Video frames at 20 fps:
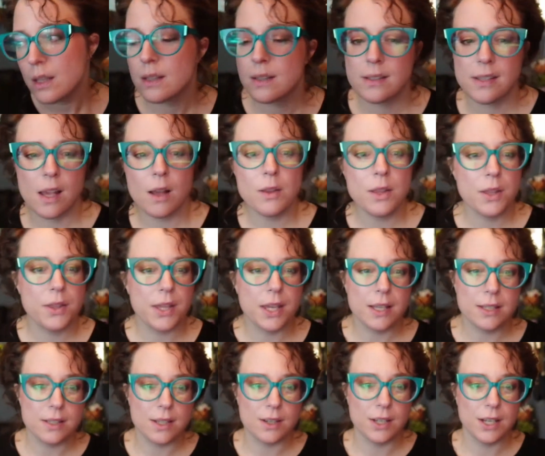sell the
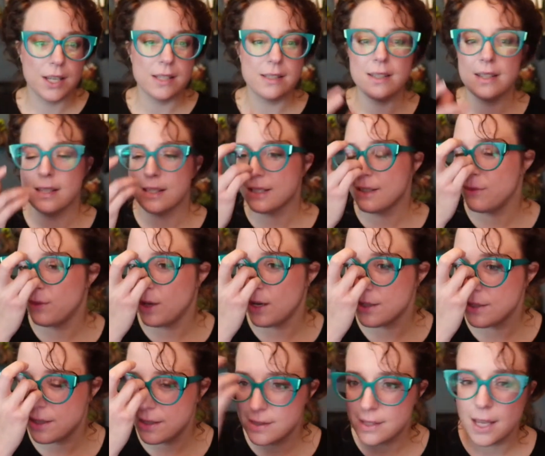things that are easiest for
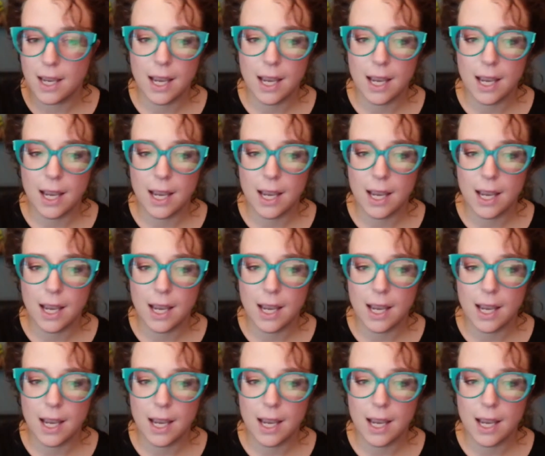us because like